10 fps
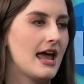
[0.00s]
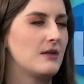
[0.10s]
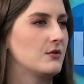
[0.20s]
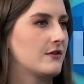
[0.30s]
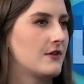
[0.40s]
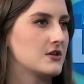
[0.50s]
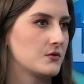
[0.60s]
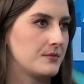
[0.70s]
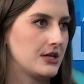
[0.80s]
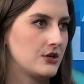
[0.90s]
and what the
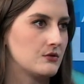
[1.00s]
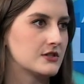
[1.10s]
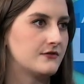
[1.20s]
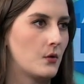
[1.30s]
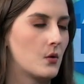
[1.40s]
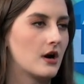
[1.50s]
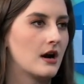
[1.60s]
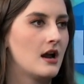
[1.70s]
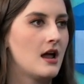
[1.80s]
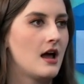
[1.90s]
funds would be used
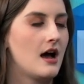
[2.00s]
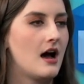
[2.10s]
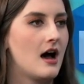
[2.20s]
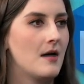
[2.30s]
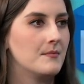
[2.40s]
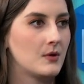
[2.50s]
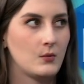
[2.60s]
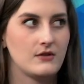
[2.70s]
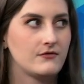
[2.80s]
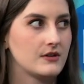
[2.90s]
for um, but
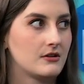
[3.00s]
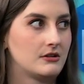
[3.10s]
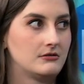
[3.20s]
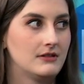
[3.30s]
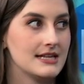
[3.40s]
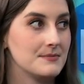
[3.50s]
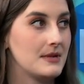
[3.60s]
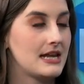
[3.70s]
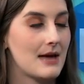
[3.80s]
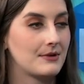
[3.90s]
we fill as
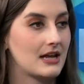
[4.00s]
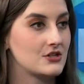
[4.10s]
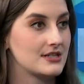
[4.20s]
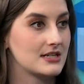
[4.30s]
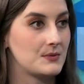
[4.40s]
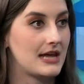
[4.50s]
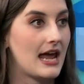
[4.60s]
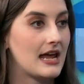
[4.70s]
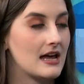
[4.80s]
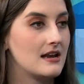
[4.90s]
many applications as we
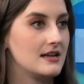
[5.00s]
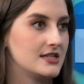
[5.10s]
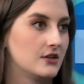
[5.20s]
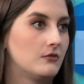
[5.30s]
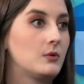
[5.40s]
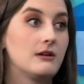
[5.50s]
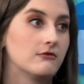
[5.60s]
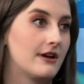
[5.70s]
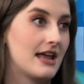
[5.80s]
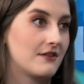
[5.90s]
can until we
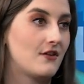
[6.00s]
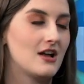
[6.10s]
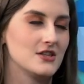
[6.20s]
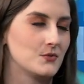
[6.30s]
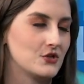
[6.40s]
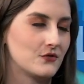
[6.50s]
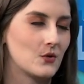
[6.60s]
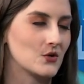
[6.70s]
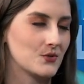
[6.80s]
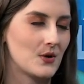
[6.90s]
run out of funds which of
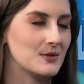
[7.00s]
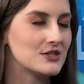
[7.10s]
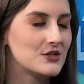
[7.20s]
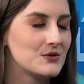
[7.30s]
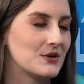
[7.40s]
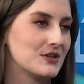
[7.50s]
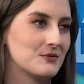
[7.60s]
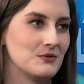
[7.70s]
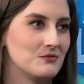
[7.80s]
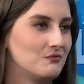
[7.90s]
mm-hmm. course we always do
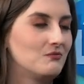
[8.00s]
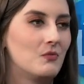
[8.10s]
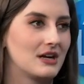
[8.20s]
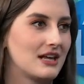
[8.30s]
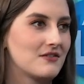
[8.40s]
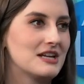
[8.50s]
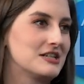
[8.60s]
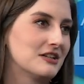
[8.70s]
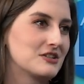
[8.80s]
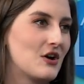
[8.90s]
because we want to give it
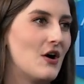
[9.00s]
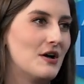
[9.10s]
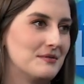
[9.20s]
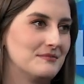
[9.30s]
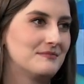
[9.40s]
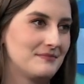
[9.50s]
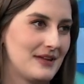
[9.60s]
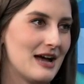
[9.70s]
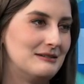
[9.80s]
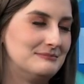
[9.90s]
until it's gone. Right.
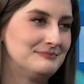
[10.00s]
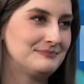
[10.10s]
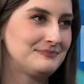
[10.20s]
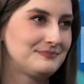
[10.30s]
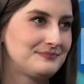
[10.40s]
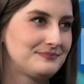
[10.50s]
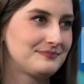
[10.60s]
Yeah. And I did